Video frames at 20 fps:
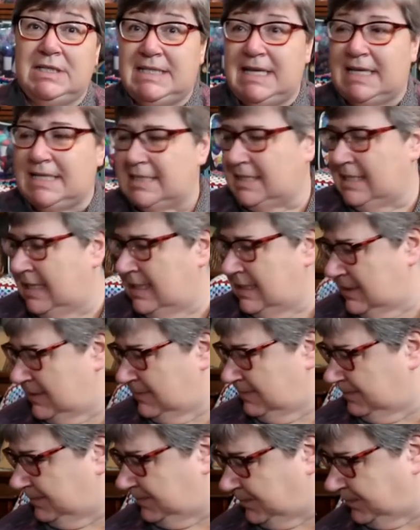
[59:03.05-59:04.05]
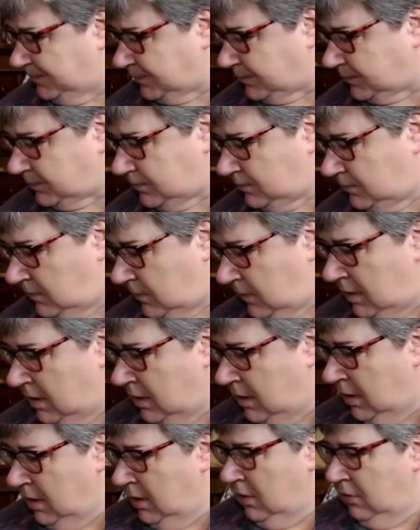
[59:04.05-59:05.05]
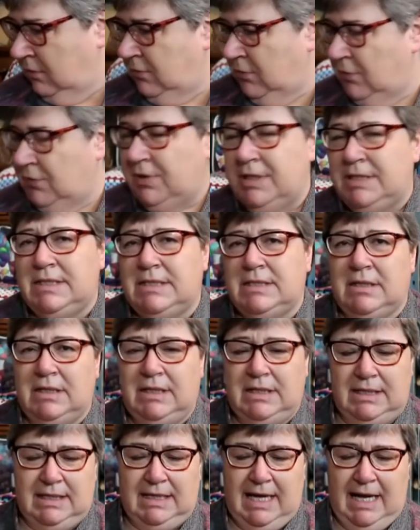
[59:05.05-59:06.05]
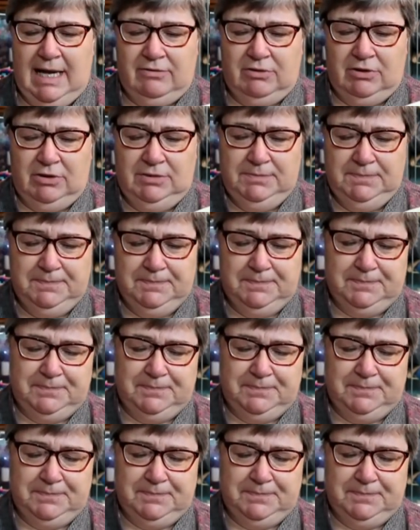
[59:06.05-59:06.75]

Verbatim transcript: a test knit for the designer Carol